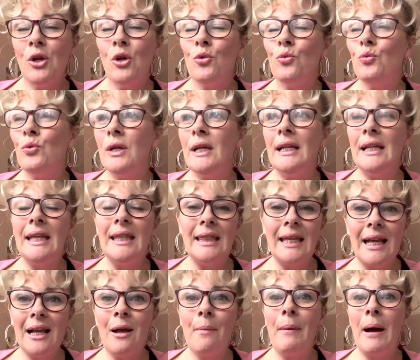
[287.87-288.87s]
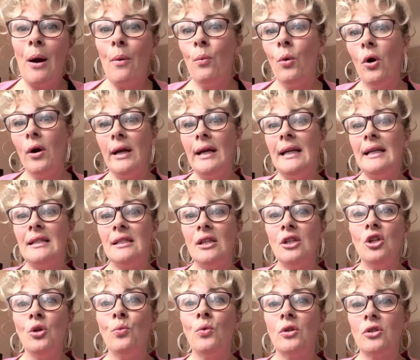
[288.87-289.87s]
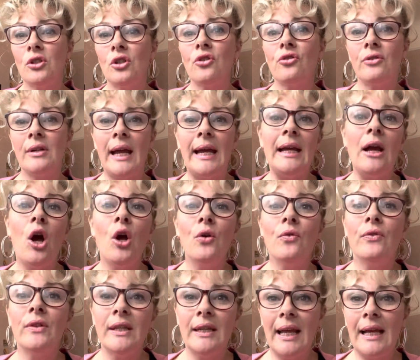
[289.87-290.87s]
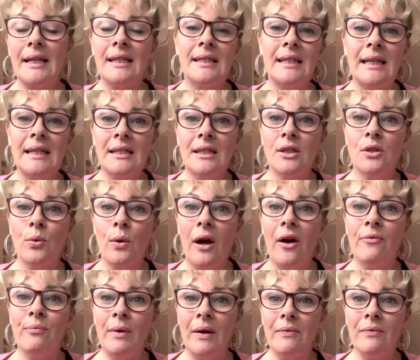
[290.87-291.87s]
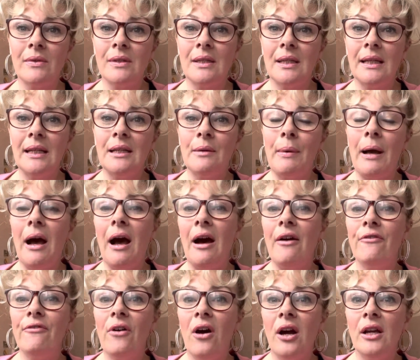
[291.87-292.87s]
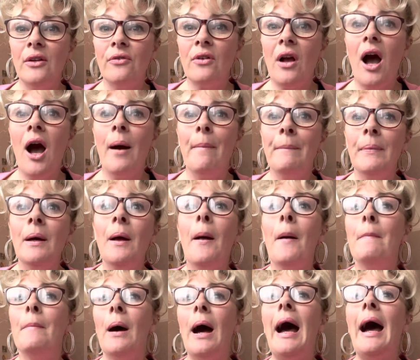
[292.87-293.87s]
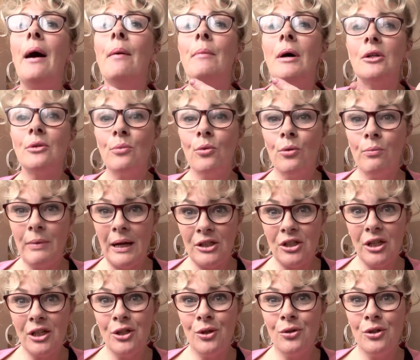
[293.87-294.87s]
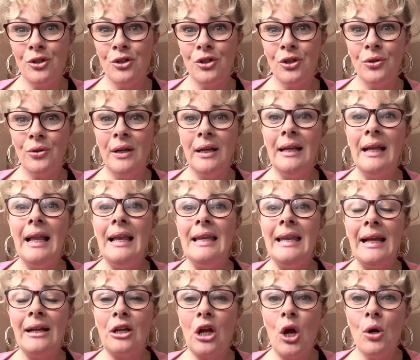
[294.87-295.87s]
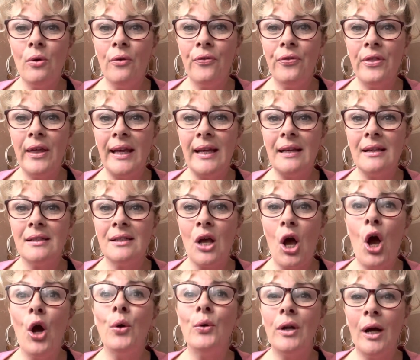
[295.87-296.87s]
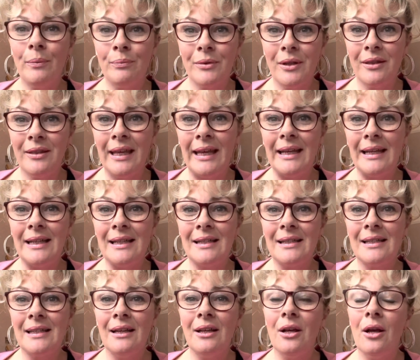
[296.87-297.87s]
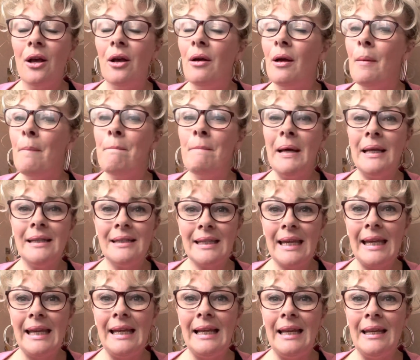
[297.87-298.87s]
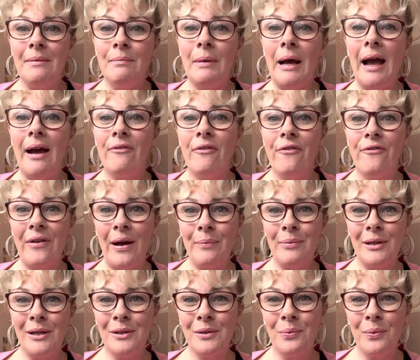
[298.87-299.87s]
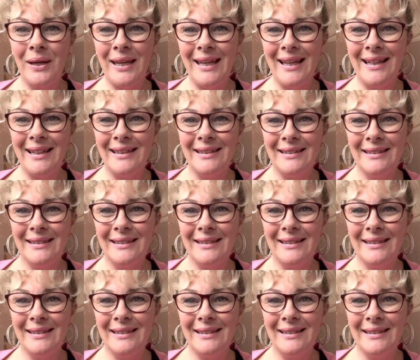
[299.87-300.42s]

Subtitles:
Really think about what it is that you want to create over the next 6 to 12 months. Think about how far you've come, but how much more magic you can do. Let go of things, own up to things. Immense healing, but have a fabulous week.